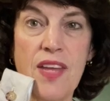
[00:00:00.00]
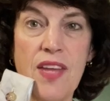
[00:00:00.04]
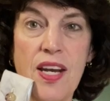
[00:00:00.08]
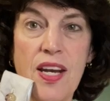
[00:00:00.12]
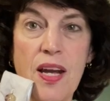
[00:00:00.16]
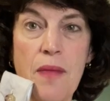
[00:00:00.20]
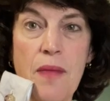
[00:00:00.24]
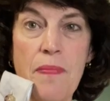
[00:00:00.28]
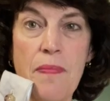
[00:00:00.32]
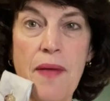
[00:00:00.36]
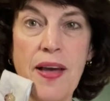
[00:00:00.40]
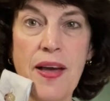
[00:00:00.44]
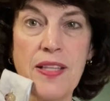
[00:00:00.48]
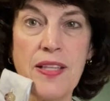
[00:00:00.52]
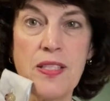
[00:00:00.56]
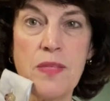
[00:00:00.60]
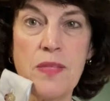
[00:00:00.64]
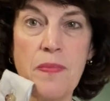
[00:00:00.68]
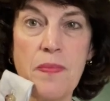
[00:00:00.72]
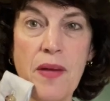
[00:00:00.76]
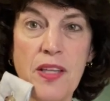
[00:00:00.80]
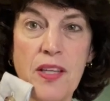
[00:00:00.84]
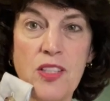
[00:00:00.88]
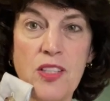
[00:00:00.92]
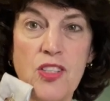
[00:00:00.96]
I
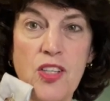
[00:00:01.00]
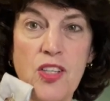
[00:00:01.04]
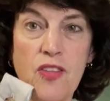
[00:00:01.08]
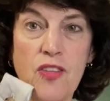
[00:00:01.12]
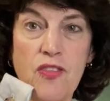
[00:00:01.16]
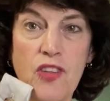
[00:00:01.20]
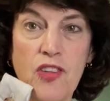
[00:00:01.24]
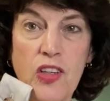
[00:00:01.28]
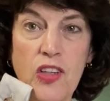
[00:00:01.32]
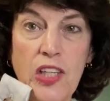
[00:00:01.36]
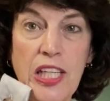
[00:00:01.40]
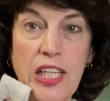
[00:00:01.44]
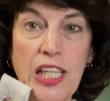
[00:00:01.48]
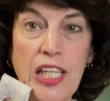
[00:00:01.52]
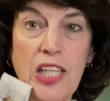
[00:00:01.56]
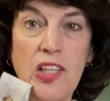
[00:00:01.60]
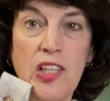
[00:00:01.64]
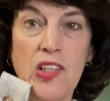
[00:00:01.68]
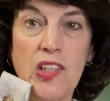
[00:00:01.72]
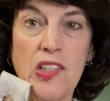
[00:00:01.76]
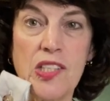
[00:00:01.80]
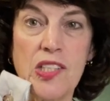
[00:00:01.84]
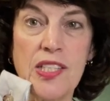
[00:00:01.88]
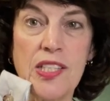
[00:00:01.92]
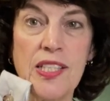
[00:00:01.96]
backsmocked over
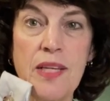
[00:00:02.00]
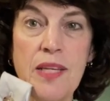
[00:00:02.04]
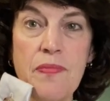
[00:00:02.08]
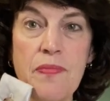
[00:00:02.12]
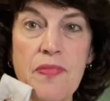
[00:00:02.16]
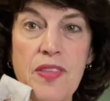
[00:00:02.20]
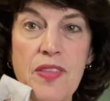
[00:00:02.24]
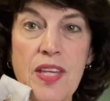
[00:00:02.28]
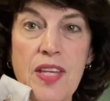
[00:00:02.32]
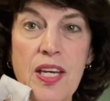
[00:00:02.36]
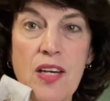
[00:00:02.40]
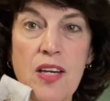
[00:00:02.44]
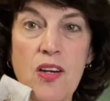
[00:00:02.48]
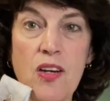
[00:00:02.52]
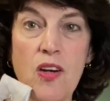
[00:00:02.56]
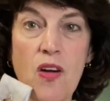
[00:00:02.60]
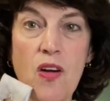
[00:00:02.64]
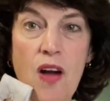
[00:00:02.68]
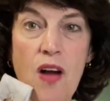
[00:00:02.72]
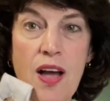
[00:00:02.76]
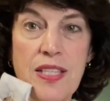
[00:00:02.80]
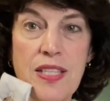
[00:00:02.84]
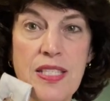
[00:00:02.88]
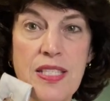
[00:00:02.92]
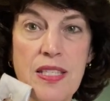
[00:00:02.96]
here. Same thing
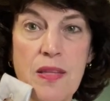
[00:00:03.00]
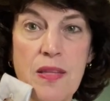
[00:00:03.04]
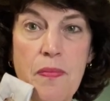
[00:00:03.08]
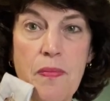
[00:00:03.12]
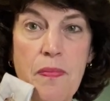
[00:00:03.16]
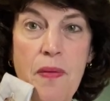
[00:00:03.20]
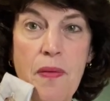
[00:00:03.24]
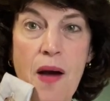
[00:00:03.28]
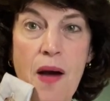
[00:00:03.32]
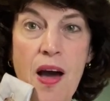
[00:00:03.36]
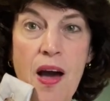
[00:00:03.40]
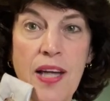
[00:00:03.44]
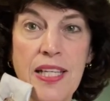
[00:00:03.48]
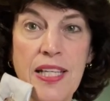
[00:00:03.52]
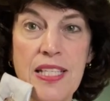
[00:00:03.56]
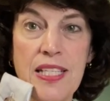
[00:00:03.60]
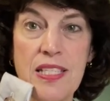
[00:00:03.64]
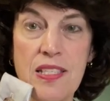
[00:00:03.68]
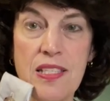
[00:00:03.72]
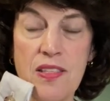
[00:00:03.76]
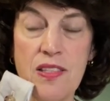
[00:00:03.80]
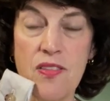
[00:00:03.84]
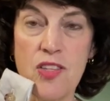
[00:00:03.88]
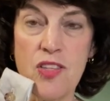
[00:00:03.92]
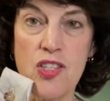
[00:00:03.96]
across the
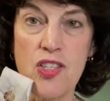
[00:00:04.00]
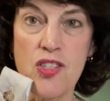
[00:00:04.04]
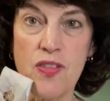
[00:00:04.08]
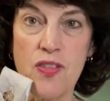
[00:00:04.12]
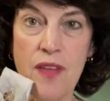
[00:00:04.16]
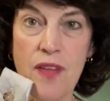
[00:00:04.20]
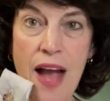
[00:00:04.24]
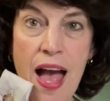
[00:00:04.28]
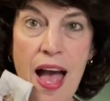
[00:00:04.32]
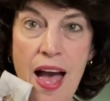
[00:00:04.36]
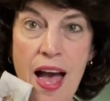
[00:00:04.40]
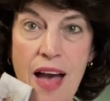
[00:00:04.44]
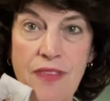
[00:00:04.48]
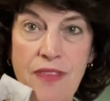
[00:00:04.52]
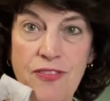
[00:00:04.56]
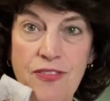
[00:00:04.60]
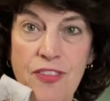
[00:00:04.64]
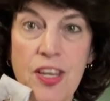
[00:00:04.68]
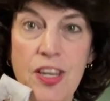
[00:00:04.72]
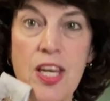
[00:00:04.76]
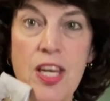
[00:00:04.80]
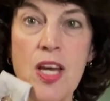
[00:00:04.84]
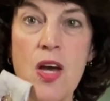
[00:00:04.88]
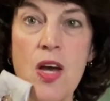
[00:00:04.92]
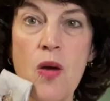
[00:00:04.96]
bodies of the giraffe,
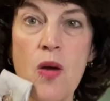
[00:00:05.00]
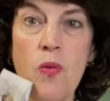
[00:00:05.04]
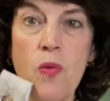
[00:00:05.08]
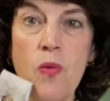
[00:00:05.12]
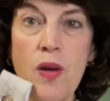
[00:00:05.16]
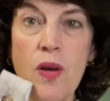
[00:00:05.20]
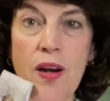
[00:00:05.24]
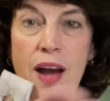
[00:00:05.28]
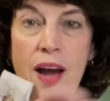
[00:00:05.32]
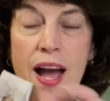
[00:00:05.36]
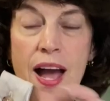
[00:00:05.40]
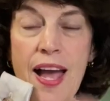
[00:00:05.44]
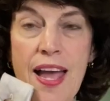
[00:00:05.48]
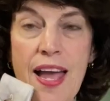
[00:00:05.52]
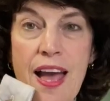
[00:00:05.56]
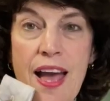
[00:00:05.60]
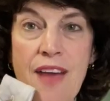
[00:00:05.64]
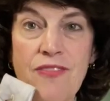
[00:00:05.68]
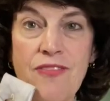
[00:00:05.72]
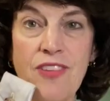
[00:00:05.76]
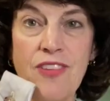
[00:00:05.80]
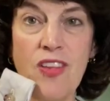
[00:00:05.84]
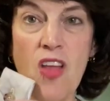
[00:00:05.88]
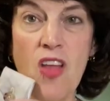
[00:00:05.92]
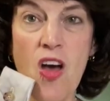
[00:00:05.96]
where I
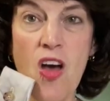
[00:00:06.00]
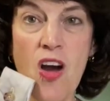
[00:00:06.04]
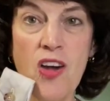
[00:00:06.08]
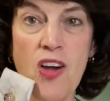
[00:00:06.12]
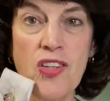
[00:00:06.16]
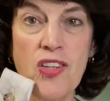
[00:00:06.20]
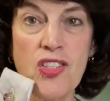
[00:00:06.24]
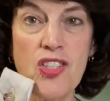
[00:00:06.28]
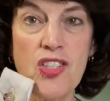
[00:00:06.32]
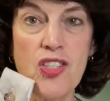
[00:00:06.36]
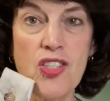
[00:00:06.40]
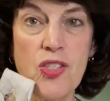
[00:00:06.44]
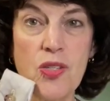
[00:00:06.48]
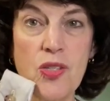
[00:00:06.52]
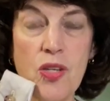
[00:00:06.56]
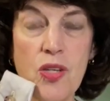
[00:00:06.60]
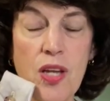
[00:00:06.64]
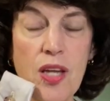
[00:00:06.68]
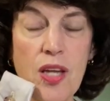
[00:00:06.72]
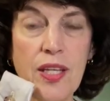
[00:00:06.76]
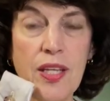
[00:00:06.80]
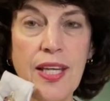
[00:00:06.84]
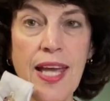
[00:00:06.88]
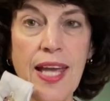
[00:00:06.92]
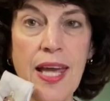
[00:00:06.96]
have large
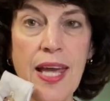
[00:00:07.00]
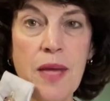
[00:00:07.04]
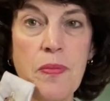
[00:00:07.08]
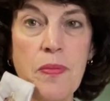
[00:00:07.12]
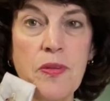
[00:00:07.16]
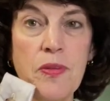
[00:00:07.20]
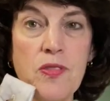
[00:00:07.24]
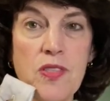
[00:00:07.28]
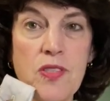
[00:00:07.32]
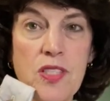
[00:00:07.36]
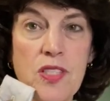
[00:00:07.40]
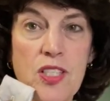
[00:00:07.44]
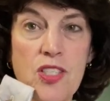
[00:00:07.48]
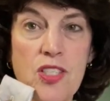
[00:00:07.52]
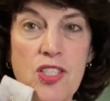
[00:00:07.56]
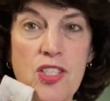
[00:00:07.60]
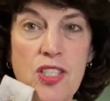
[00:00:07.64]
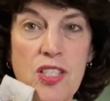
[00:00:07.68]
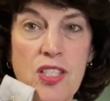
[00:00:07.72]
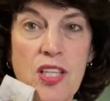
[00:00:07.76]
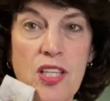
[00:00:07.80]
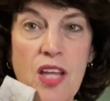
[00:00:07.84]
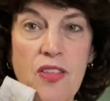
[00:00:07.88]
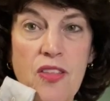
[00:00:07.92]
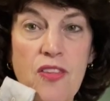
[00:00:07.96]
cable
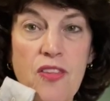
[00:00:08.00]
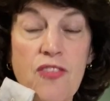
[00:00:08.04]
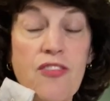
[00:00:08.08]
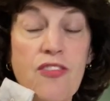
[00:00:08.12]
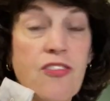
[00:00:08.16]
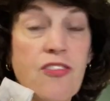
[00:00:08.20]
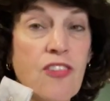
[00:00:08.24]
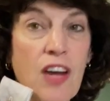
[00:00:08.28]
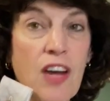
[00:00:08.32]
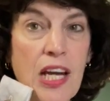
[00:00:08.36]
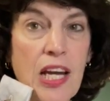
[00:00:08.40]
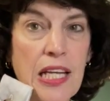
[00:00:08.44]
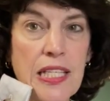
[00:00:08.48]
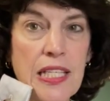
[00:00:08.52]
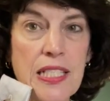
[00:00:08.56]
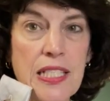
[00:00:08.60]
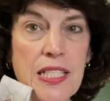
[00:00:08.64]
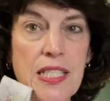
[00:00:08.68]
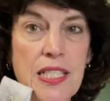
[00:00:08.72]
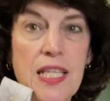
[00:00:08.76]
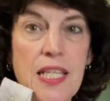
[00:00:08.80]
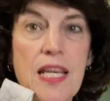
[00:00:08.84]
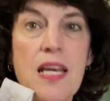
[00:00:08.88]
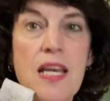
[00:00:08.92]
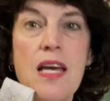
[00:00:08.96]
stitches on the
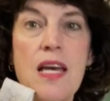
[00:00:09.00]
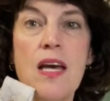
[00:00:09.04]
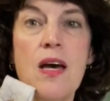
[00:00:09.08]
front.